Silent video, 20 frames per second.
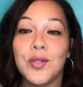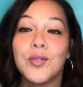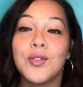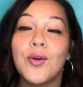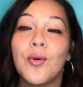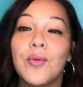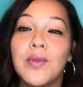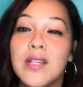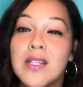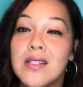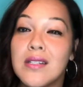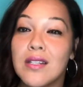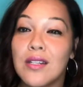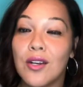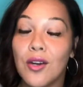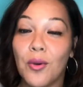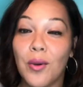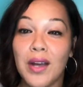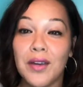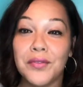You don't need to
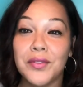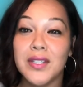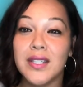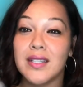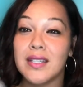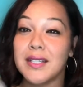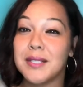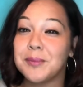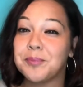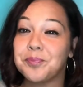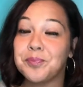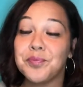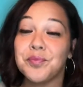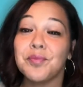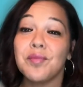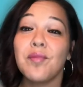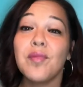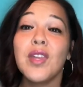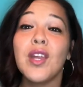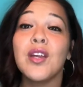know everything.
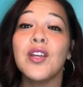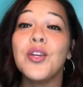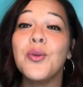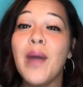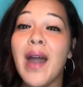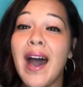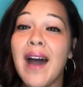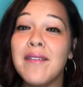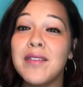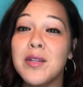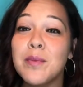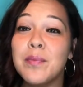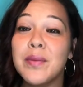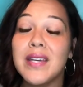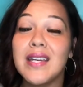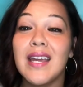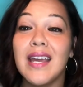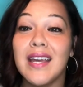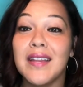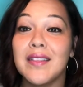You have to
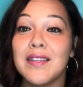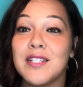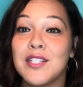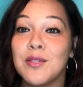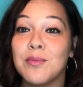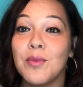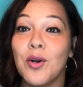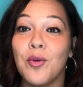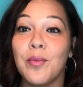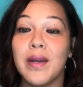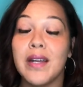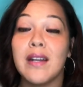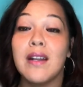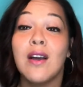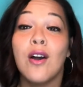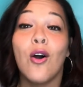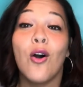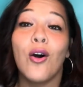be in this moment.